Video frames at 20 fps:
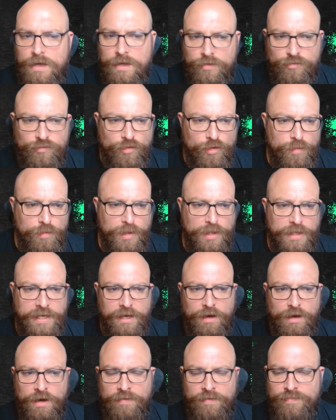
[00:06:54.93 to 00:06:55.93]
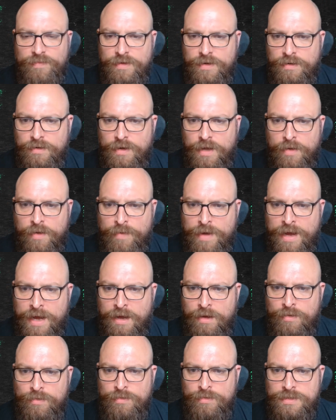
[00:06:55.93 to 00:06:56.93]
Term you'll hear often
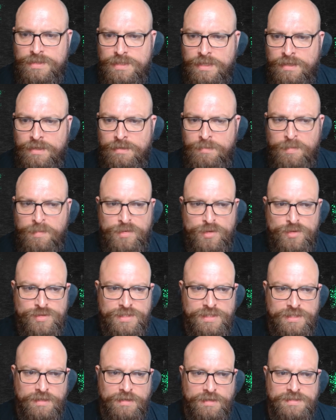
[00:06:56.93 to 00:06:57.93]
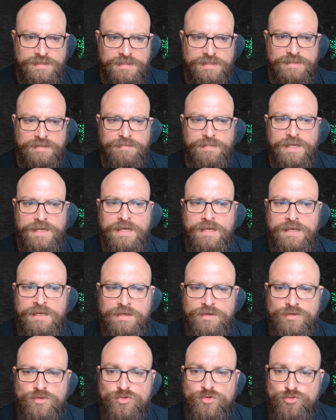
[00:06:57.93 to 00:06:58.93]
around abuse and narcissism
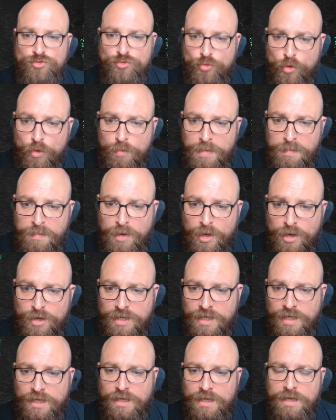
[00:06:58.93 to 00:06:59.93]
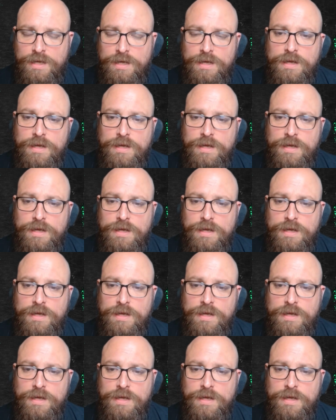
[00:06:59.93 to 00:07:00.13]
is trauma bonding.